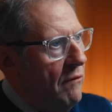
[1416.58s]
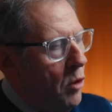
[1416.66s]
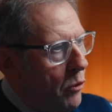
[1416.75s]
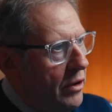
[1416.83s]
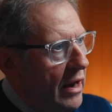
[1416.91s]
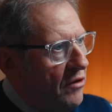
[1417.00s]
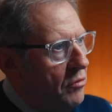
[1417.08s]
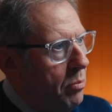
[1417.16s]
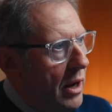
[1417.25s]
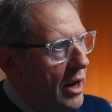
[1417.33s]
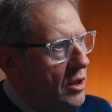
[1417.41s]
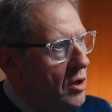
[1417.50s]
I've already
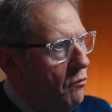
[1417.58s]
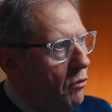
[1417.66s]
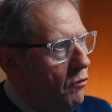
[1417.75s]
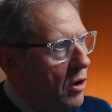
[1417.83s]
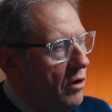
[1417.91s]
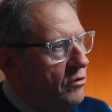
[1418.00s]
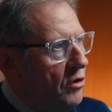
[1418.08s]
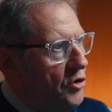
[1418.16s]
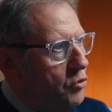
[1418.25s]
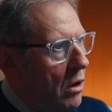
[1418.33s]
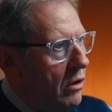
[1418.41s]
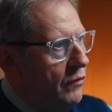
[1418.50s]
explained that we've worked on
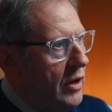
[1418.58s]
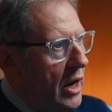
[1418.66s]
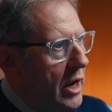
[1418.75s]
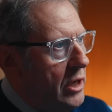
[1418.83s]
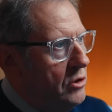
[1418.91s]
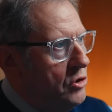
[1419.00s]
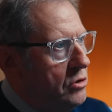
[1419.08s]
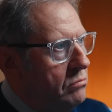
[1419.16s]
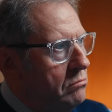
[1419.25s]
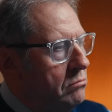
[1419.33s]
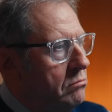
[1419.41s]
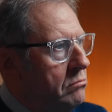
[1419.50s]
12 gauge,
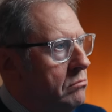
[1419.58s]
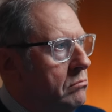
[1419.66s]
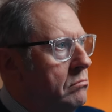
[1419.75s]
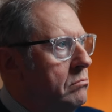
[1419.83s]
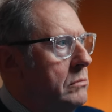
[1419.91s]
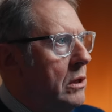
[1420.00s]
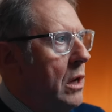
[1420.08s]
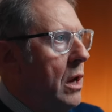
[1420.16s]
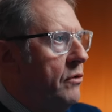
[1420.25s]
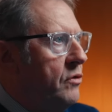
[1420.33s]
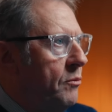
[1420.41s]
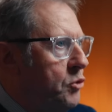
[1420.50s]

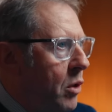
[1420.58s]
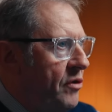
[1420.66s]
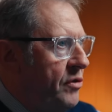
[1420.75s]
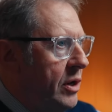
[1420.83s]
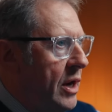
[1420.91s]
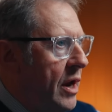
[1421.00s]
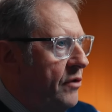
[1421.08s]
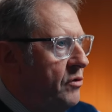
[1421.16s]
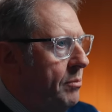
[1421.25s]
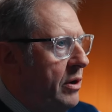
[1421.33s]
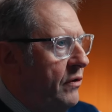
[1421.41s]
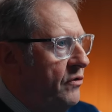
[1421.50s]
some 20 gauge, a
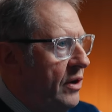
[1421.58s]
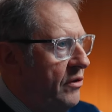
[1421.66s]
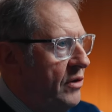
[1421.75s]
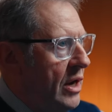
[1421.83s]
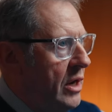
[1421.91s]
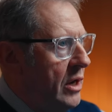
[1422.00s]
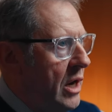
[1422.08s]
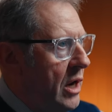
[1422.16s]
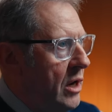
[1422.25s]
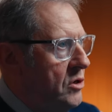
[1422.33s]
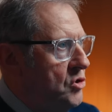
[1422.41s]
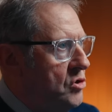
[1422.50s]
bit of 16
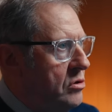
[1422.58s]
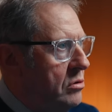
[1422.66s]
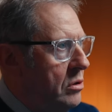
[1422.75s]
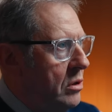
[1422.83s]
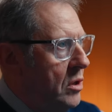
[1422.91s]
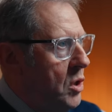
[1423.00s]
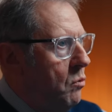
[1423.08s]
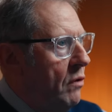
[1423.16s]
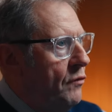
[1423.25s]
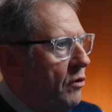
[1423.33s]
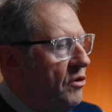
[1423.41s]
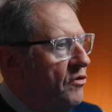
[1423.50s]
gauge.
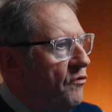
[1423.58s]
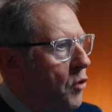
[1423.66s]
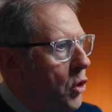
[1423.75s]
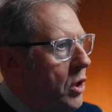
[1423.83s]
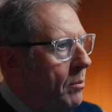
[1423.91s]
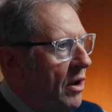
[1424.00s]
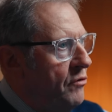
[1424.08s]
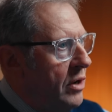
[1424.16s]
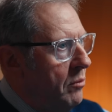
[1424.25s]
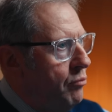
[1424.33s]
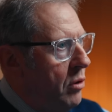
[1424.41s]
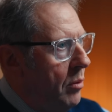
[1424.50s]
We've got this
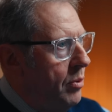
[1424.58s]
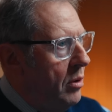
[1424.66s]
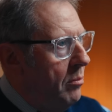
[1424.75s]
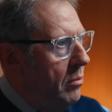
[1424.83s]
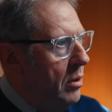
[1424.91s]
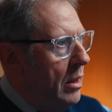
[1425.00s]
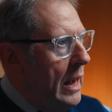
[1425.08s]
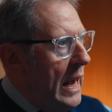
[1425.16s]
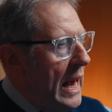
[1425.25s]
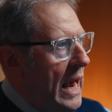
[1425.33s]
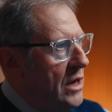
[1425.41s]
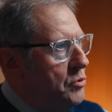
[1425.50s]
volumetric problem.
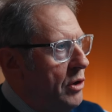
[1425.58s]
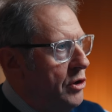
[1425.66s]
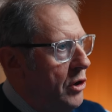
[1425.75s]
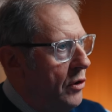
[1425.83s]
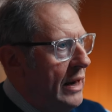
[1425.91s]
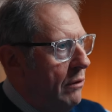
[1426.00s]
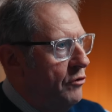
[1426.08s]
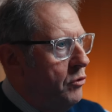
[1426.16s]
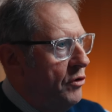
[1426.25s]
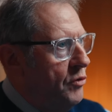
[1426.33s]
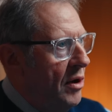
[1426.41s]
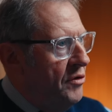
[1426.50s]
As we go down to
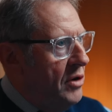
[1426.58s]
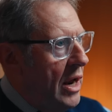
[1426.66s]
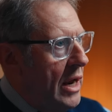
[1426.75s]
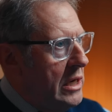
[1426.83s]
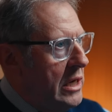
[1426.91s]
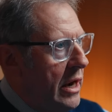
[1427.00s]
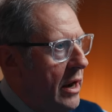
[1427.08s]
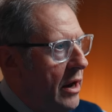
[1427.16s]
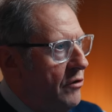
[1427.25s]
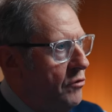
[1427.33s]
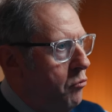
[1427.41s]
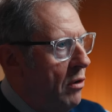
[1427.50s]
a 28
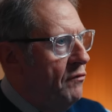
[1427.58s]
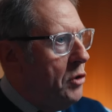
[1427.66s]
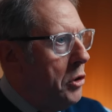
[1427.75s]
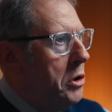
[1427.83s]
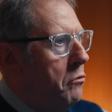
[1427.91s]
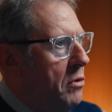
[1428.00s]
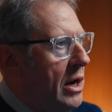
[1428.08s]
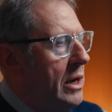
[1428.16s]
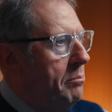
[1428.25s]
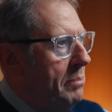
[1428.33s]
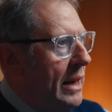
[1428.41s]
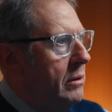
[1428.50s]
gauge, we've got a really
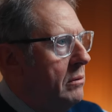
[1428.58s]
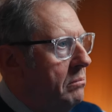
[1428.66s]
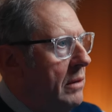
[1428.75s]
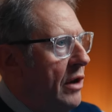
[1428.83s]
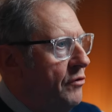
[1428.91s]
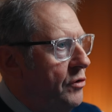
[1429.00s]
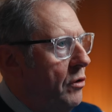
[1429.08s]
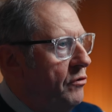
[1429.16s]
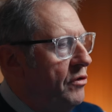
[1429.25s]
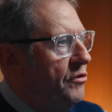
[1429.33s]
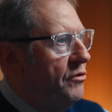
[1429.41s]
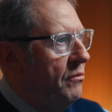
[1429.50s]
big issue
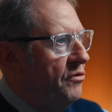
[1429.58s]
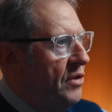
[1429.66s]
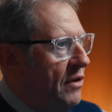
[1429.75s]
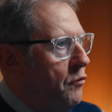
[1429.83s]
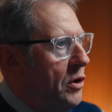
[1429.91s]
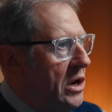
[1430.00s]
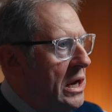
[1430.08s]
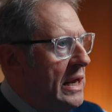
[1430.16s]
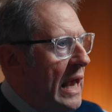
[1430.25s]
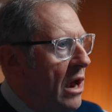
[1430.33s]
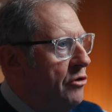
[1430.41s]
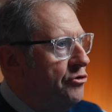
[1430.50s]
to see if we can
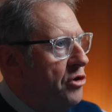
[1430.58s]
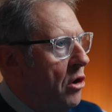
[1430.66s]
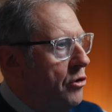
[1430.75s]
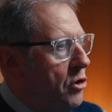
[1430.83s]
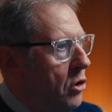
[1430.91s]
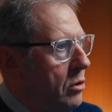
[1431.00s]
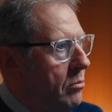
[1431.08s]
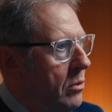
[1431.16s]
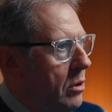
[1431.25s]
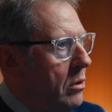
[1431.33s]
get a shot column